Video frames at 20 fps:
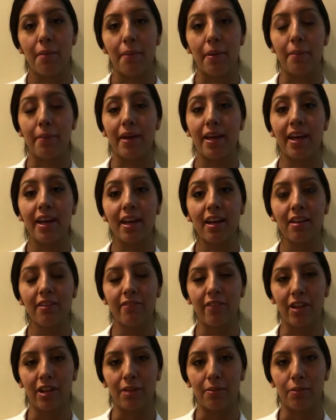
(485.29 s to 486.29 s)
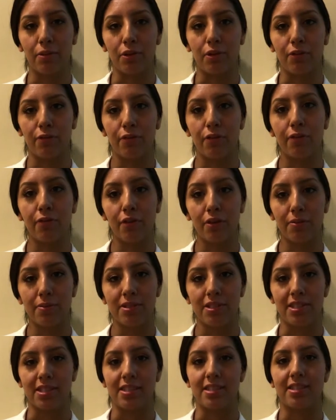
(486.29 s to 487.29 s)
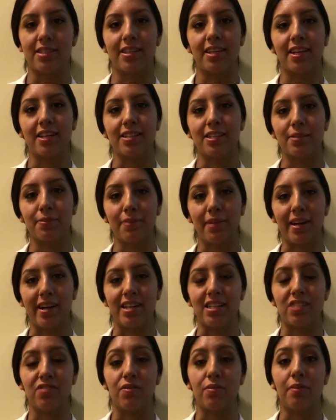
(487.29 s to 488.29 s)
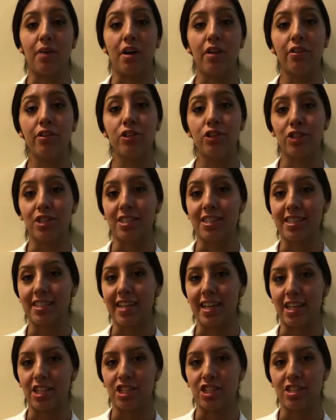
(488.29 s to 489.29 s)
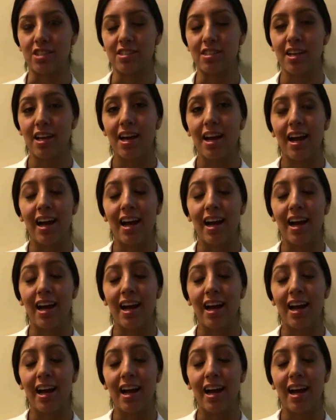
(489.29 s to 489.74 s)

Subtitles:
by making it available for pharmacies to get supplies from other trusted nations